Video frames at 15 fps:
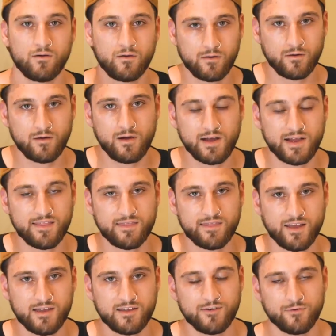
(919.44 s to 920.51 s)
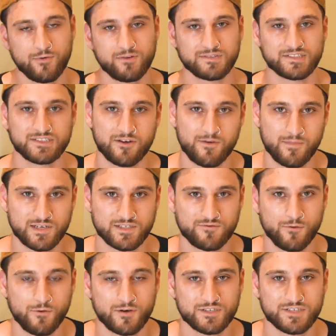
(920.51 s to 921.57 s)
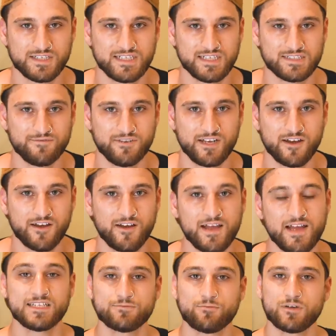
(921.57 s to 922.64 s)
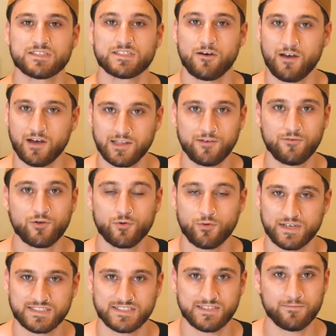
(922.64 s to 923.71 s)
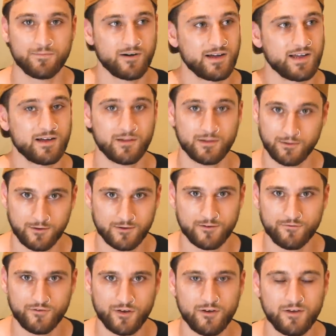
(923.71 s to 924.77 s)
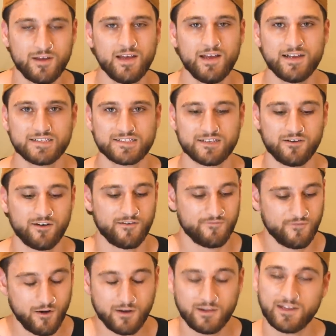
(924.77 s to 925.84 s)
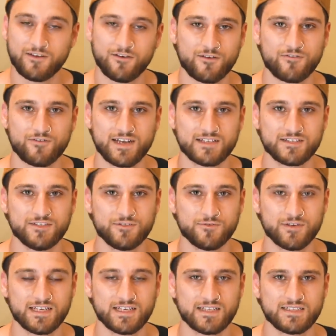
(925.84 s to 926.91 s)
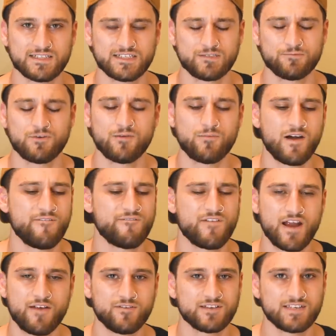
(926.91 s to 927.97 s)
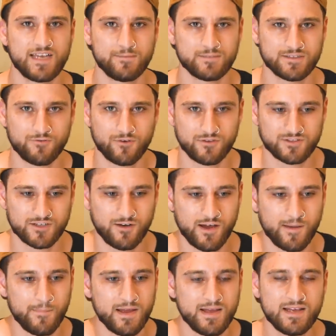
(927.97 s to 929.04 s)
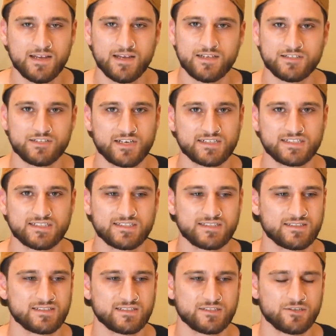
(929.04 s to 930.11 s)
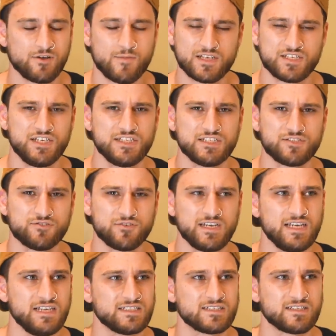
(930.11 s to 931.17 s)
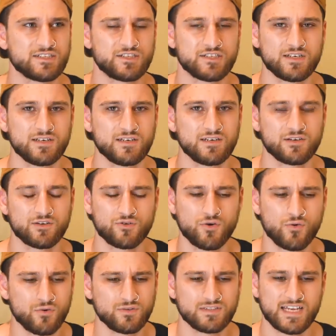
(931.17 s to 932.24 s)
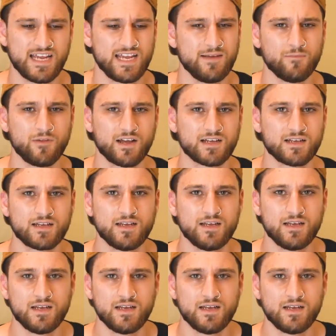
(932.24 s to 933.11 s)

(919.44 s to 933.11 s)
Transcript: Alright, thank you all so much for watching this video. This was highly requested by a lot of you, so I finally got around to doing it. This is one of my favourite teams of all time. Just so much history, such a cool team, like